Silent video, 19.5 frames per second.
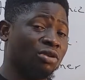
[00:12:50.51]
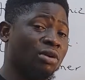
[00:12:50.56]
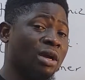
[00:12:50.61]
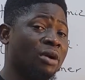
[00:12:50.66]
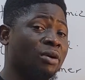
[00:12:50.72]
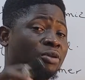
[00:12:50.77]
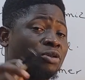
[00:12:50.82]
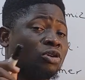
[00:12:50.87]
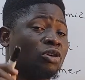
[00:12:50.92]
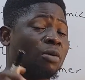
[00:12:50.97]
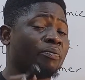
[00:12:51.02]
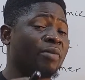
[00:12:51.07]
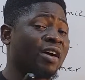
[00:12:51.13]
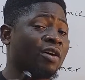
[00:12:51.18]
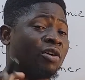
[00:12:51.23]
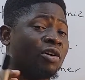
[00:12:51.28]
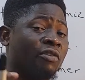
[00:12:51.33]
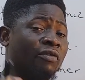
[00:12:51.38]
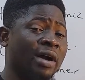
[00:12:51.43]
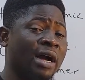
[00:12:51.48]
I'm going to cover
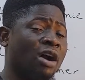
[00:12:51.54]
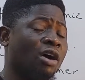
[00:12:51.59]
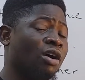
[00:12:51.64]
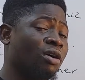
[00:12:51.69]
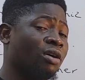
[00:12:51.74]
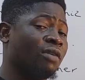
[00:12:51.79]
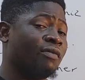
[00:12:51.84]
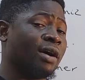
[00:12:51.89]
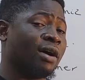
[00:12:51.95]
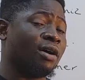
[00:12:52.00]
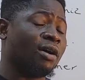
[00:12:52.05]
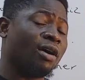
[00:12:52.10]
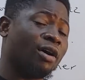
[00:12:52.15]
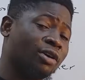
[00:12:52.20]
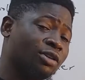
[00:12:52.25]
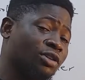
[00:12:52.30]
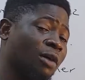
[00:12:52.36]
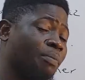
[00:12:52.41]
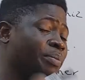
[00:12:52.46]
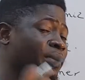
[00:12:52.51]

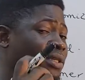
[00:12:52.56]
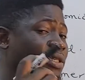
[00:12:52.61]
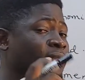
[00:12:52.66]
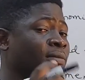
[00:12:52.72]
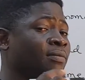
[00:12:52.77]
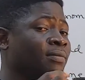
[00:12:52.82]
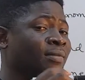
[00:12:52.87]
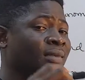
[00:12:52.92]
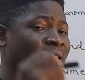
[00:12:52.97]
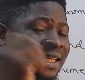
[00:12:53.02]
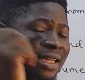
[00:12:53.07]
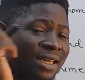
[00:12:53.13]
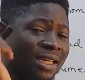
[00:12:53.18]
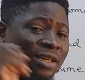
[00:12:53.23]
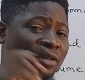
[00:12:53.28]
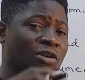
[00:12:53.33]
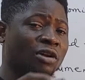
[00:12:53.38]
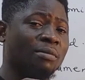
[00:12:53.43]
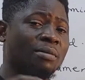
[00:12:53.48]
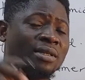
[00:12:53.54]
all topics in
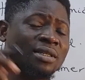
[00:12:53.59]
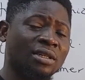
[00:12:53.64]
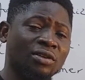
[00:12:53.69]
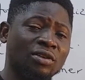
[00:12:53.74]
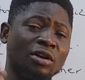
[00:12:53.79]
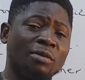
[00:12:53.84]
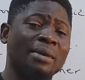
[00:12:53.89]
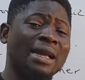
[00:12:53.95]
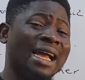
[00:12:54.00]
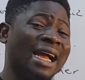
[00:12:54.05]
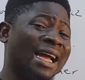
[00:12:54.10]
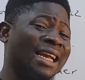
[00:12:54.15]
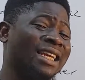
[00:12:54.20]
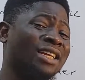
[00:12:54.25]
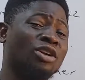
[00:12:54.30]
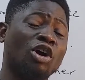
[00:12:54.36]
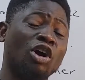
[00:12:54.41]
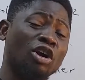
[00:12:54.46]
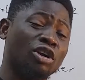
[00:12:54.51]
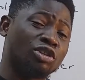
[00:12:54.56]
economics, in government, and
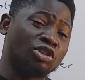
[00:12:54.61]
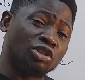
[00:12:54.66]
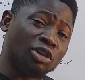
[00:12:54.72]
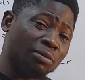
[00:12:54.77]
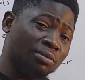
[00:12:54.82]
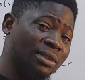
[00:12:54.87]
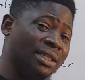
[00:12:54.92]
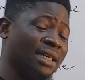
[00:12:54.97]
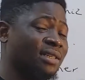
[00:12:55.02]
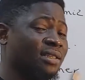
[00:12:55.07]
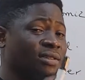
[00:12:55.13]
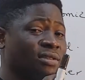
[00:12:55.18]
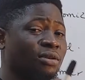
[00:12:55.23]
in all subjects.